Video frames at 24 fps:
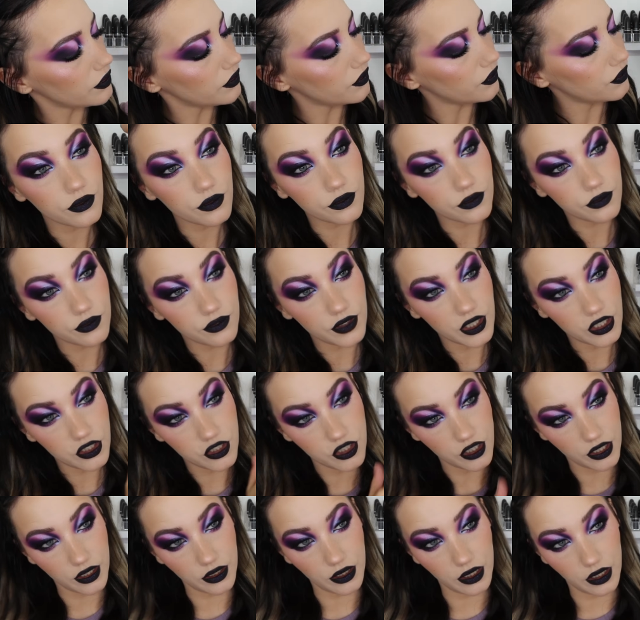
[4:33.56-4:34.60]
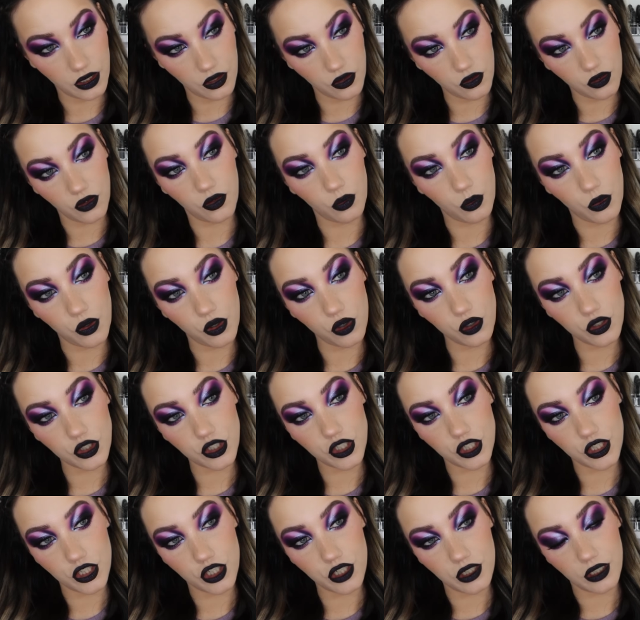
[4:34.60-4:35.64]
it's a fudgingly good
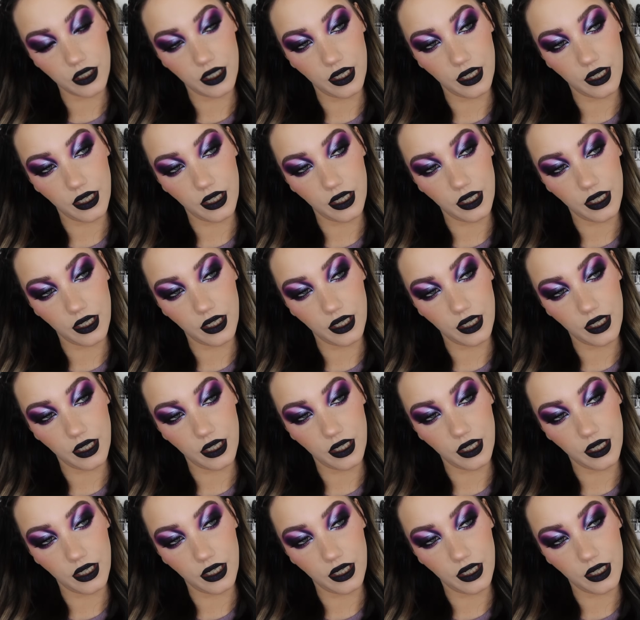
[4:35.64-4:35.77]
swatch.